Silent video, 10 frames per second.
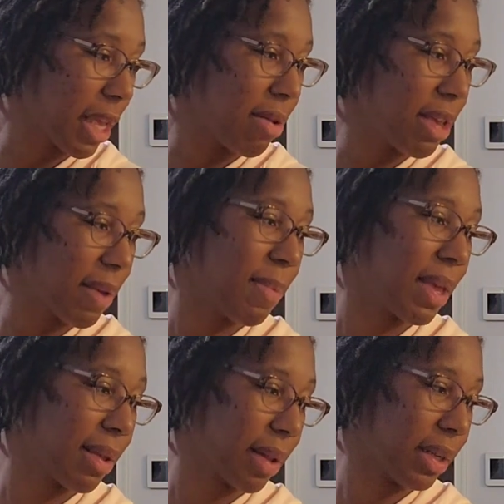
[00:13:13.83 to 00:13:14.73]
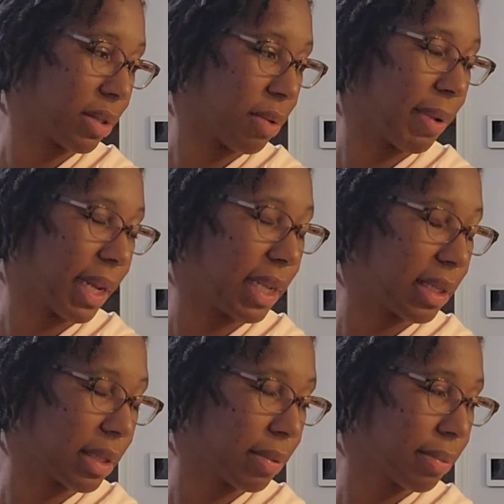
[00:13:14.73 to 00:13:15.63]
Can you give me like 2
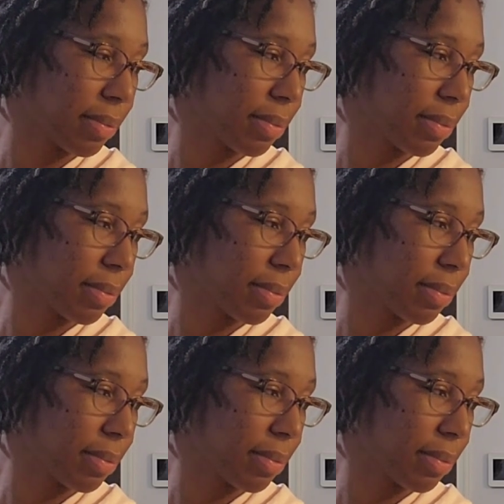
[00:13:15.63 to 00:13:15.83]
minutes?